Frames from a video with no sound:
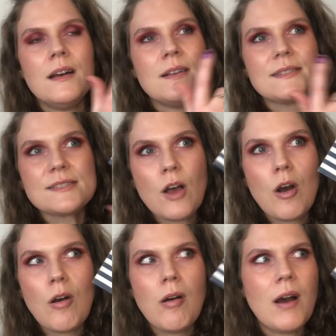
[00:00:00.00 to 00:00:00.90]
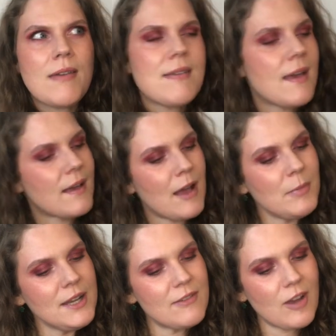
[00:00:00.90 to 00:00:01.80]
So I think, how
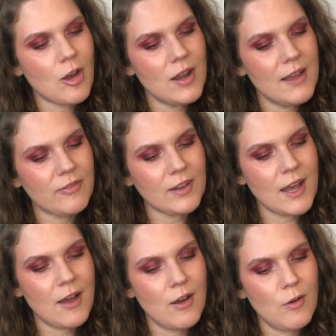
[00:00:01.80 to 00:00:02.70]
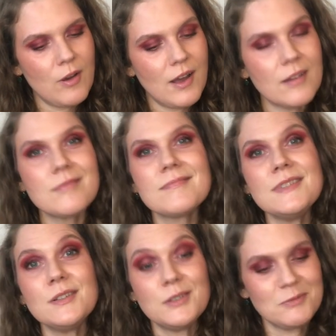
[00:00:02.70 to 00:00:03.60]
many have I got left now?
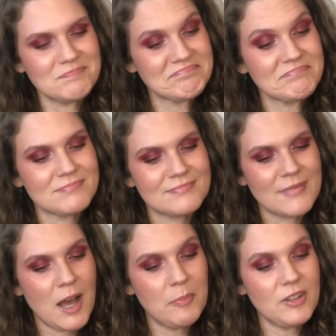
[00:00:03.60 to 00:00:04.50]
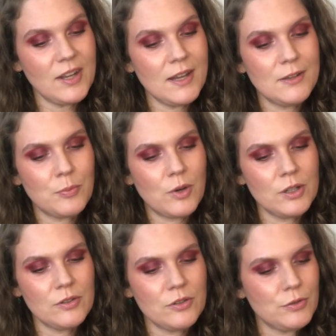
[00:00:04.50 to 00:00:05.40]
Little update,
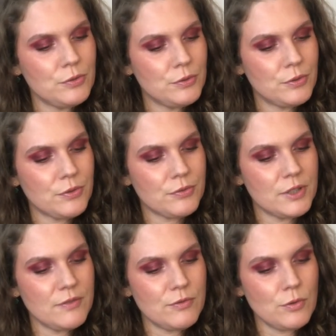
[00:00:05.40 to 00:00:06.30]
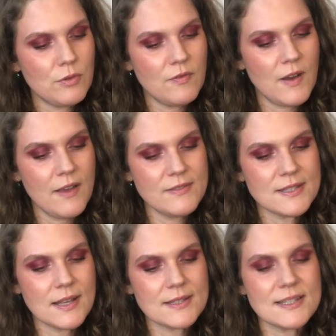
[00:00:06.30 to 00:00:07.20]
1, 2, 3, 4, 5,
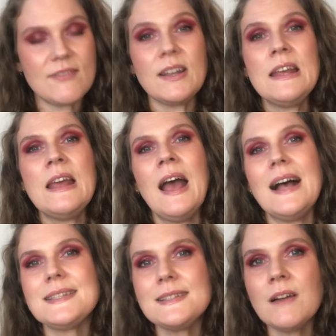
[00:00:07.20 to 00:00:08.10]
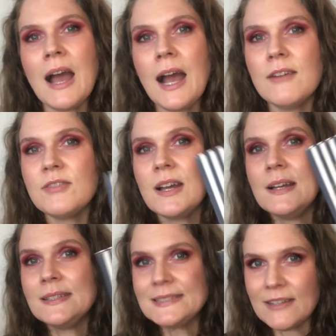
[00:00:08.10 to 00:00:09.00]
6, 7. I still have
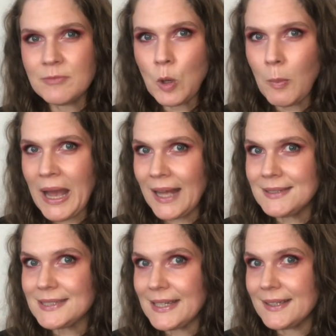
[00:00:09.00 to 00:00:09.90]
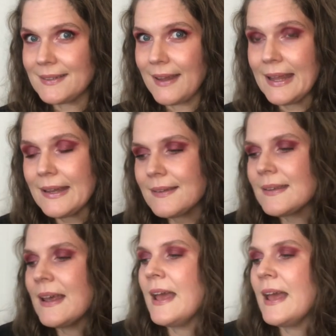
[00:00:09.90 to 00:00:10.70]
7 more pans here to hit.